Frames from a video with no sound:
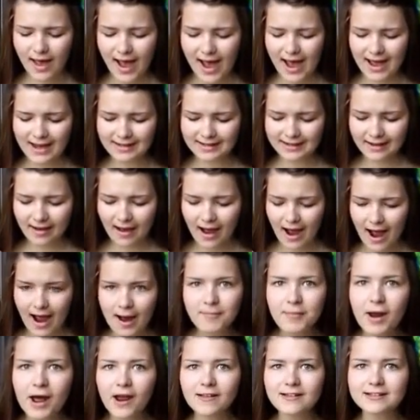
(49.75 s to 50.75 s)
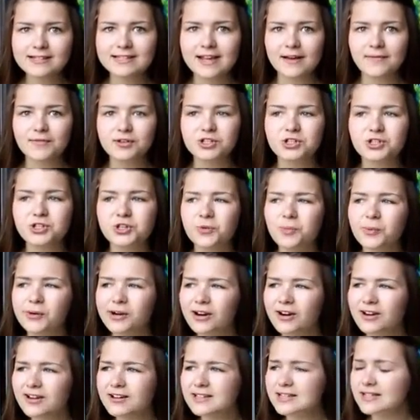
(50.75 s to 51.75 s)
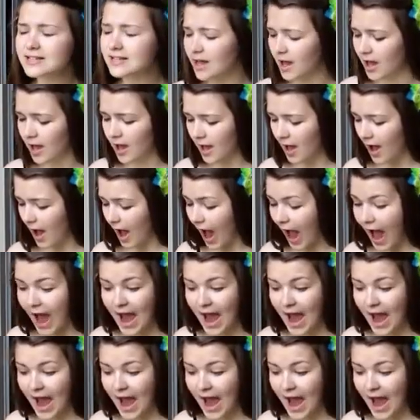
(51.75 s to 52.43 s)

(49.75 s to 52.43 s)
And I'm not on 7 Supergirls?